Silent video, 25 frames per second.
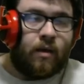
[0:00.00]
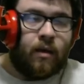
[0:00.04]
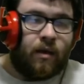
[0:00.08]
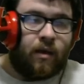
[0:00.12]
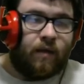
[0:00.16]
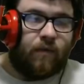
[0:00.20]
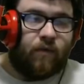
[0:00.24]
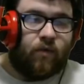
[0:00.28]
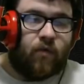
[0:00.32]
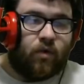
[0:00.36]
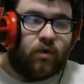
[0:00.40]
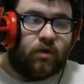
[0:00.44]

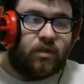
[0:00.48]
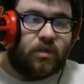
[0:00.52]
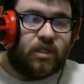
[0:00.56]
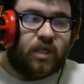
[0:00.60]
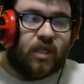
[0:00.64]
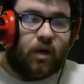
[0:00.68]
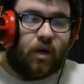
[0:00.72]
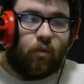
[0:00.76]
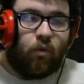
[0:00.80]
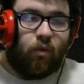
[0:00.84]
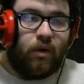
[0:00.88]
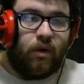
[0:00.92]
Then, of course,
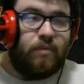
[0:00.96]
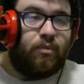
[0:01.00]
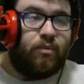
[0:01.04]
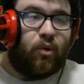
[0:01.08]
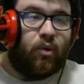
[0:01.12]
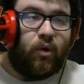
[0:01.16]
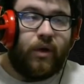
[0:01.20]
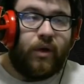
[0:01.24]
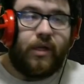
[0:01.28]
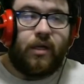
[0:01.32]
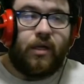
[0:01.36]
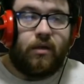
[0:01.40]
1
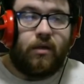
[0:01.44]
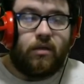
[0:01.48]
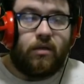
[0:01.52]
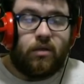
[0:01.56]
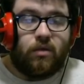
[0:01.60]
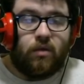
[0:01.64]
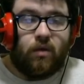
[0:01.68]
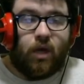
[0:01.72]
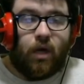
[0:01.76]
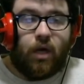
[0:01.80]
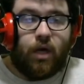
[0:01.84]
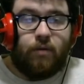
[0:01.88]
point
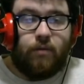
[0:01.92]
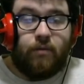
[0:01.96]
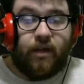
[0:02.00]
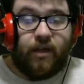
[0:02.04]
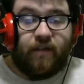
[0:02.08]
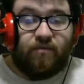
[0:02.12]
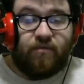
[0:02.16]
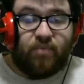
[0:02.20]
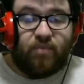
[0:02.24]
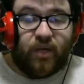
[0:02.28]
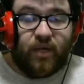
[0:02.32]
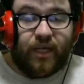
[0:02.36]
into Harmony
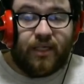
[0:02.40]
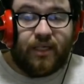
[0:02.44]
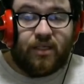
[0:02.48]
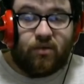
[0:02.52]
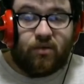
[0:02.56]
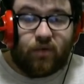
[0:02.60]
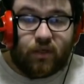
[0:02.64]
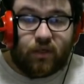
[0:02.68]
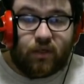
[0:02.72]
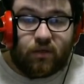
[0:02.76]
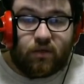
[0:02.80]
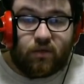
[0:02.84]
of Blades, so
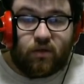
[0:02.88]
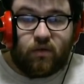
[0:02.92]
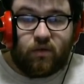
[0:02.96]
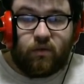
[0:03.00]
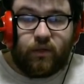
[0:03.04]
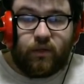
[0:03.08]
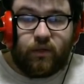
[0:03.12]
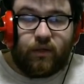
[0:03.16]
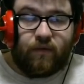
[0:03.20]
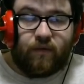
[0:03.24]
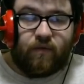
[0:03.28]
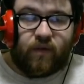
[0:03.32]
we can dual
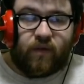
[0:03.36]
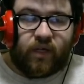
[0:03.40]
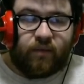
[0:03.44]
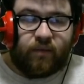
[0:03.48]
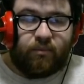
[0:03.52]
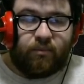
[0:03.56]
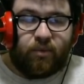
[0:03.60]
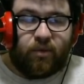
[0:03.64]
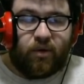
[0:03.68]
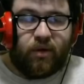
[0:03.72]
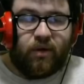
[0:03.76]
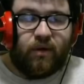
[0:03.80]
wield, very
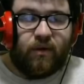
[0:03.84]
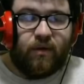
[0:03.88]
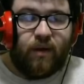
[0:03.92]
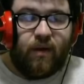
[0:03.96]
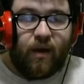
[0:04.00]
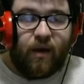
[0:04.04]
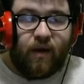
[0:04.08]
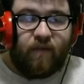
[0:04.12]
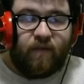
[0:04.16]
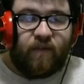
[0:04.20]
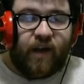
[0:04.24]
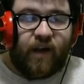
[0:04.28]
important.
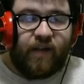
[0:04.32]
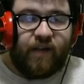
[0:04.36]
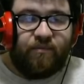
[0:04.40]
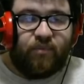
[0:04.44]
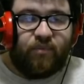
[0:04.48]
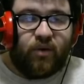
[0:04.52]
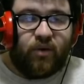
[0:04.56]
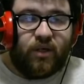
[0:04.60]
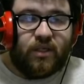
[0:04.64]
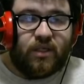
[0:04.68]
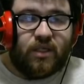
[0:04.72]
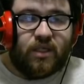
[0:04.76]
5
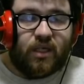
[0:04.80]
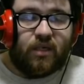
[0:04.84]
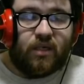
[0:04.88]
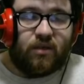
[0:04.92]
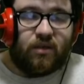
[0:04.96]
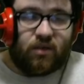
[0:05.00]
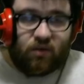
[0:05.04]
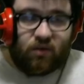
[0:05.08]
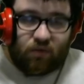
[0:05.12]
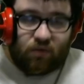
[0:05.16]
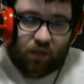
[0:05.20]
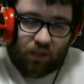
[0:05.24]
points
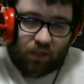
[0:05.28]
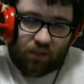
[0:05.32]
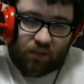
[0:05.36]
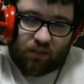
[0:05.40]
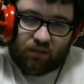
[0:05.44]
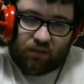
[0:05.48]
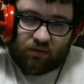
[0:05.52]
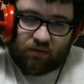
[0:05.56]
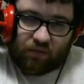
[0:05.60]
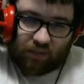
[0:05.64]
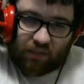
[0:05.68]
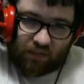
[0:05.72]
into
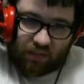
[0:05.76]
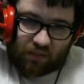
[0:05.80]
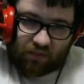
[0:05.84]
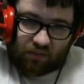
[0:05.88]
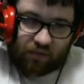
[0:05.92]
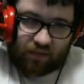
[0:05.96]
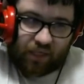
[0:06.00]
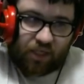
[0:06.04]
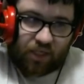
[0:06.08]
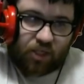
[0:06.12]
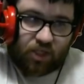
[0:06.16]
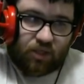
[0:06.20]
Hunter's
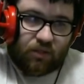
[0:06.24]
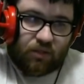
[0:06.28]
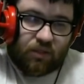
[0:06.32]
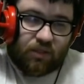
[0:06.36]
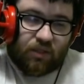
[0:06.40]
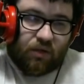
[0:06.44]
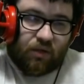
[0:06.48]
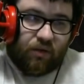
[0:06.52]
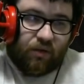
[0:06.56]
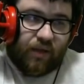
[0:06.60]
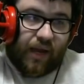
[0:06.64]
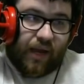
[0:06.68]
Restoration,
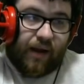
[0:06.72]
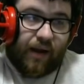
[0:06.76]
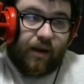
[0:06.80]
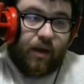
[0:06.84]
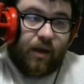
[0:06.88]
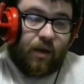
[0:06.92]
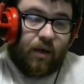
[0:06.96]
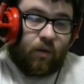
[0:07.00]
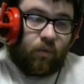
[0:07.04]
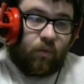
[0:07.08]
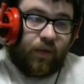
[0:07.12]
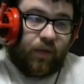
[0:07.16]
so that
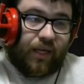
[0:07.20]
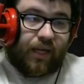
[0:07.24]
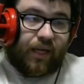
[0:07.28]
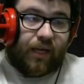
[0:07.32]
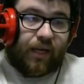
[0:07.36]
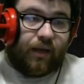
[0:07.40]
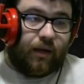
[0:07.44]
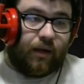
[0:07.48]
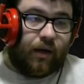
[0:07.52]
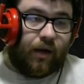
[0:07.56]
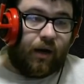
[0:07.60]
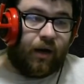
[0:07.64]
we
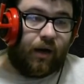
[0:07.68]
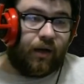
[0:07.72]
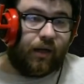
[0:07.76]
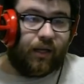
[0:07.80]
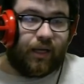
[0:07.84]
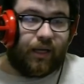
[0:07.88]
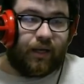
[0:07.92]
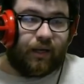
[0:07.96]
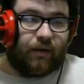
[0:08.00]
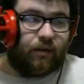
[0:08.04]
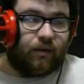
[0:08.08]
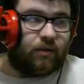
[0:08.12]
can
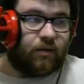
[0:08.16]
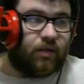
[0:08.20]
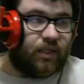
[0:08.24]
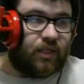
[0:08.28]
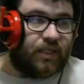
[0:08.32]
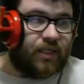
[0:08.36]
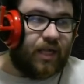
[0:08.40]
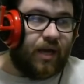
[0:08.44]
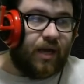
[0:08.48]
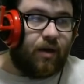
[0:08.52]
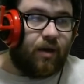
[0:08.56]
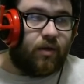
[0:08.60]
get
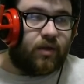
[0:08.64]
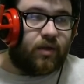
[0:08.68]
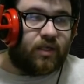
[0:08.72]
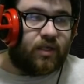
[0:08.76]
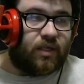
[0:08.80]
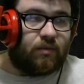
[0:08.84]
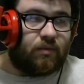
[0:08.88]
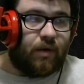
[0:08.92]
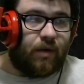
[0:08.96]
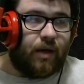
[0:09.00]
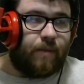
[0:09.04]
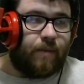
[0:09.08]
increased health
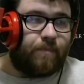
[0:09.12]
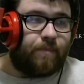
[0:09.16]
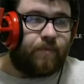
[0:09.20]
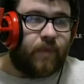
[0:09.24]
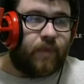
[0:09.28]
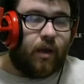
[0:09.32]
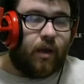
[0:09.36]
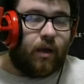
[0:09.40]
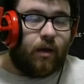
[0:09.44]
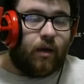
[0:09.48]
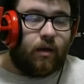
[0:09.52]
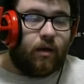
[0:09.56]
as well.
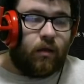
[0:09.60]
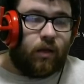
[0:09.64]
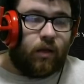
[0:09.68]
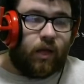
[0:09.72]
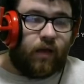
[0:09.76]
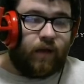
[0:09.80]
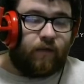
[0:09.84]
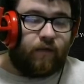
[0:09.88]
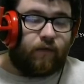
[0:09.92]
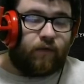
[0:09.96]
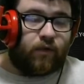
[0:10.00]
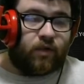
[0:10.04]

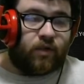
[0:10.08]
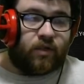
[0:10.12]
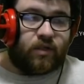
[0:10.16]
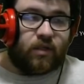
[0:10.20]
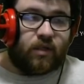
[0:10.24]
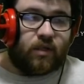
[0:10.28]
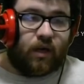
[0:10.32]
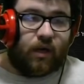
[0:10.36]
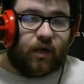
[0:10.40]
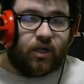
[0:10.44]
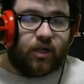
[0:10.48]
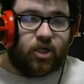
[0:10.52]
Then for
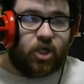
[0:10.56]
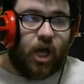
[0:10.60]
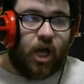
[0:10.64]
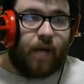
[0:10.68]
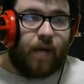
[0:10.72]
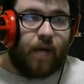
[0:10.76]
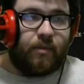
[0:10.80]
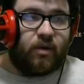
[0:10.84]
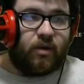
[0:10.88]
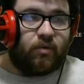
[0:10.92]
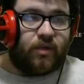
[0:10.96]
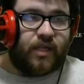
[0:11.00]

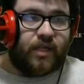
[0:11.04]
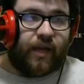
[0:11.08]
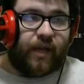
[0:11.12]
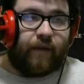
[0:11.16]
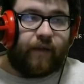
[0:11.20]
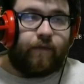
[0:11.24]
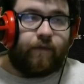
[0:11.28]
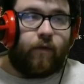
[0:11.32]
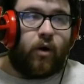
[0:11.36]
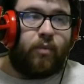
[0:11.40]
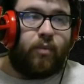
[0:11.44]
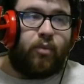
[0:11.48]
Shaman, we take
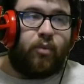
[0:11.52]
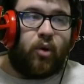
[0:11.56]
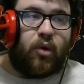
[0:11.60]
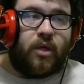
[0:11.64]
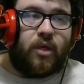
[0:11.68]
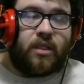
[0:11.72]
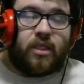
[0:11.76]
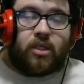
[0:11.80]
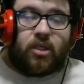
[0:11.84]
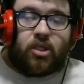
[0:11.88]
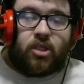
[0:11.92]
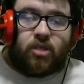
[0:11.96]
4
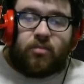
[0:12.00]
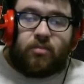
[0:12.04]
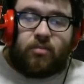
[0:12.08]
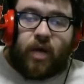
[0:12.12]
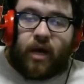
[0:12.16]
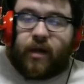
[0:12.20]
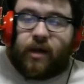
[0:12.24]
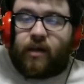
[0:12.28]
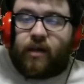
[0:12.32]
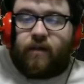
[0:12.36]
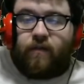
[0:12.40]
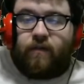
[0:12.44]
points into
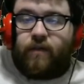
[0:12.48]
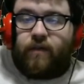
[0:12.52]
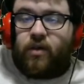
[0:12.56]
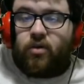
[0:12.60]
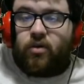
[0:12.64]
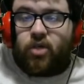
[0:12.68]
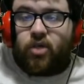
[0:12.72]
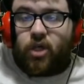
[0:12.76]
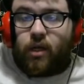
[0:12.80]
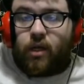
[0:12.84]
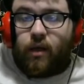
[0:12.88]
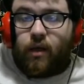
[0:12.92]
Shamanic
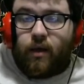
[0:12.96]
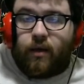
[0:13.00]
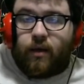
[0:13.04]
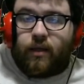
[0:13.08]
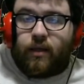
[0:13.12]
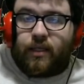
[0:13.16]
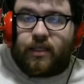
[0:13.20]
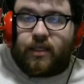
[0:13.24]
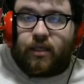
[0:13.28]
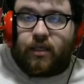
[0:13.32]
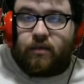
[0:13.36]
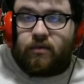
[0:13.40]
Infusion.
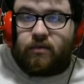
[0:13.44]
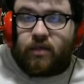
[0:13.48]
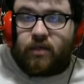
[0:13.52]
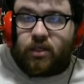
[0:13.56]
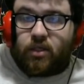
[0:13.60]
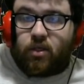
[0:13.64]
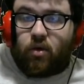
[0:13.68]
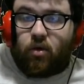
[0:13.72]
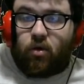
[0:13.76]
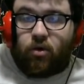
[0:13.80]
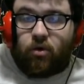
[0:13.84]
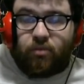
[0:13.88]
This gives us
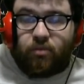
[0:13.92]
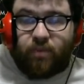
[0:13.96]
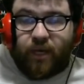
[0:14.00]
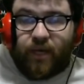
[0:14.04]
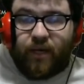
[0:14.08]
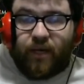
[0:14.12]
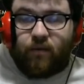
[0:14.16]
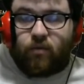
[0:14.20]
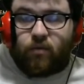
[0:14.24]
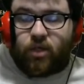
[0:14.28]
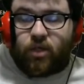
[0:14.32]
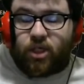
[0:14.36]
Cold
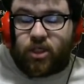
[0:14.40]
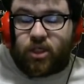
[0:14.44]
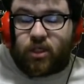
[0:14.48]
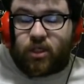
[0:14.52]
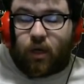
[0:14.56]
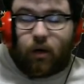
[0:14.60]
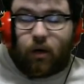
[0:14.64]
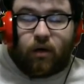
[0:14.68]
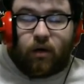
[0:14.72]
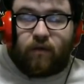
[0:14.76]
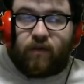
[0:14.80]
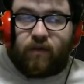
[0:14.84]
Pen, which is
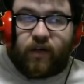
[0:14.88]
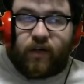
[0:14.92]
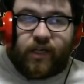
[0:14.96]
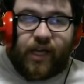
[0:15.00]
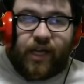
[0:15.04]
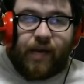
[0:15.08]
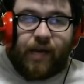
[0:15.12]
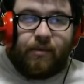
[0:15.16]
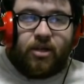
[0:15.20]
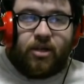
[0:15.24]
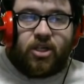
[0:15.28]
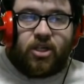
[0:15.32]
all of our
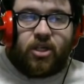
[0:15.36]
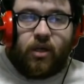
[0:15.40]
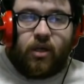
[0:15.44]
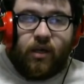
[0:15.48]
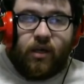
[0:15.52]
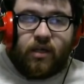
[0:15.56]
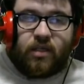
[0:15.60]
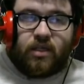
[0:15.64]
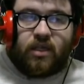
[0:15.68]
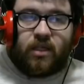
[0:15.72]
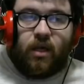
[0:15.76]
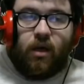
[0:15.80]
damage.
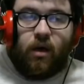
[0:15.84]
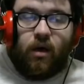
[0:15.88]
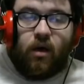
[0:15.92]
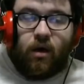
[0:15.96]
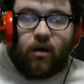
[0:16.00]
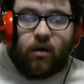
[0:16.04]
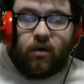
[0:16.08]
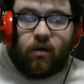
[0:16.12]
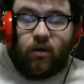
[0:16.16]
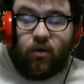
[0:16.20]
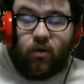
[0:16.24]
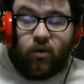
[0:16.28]

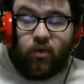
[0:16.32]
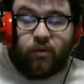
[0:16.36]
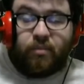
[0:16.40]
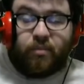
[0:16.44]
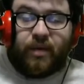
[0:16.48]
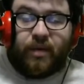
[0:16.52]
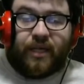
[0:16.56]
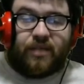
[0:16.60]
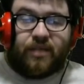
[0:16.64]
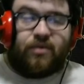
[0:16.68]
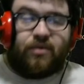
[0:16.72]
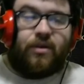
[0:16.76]
So Cold
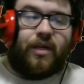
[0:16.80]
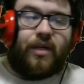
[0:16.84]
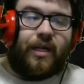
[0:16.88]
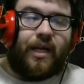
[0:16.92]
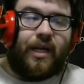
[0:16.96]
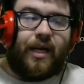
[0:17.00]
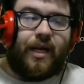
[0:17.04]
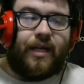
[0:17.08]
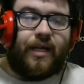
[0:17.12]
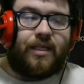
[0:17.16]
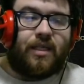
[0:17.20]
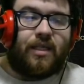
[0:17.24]
Pen's really
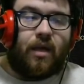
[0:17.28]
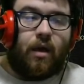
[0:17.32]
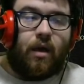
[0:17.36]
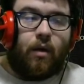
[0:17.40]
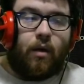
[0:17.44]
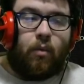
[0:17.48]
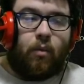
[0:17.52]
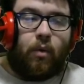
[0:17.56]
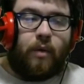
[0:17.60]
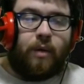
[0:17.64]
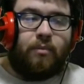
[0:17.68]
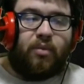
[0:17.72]
nice.
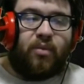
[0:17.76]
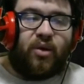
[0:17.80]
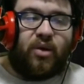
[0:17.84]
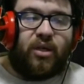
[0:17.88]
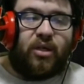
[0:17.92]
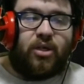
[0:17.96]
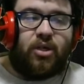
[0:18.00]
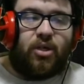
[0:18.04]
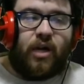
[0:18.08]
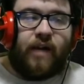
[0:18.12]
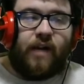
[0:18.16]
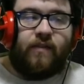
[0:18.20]
1 point
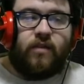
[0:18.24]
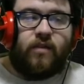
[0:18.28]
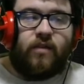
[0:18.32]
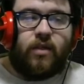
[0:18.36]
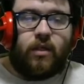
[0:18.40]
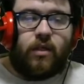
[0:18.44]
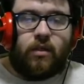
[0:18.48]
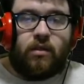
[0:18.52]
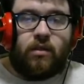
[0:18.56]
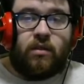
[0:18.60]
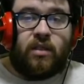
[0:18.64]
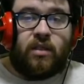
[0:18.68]
travel
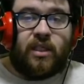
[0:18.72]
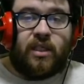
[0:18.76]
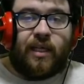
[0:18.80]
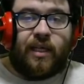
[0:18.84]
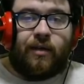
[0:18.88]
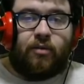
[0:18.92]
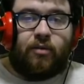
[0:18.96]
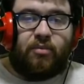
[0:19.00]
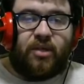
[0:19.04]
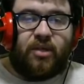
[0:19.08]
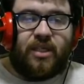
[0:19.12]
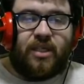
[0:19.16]
into
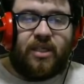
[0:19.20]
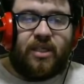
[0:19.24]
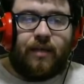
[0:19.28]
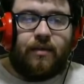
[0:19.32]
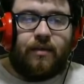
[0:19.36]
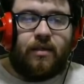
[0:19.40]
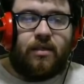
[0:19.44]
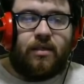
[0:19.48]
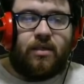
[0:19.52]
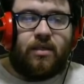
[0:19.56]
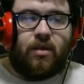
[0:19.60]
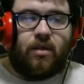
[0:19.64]
Silent Protector so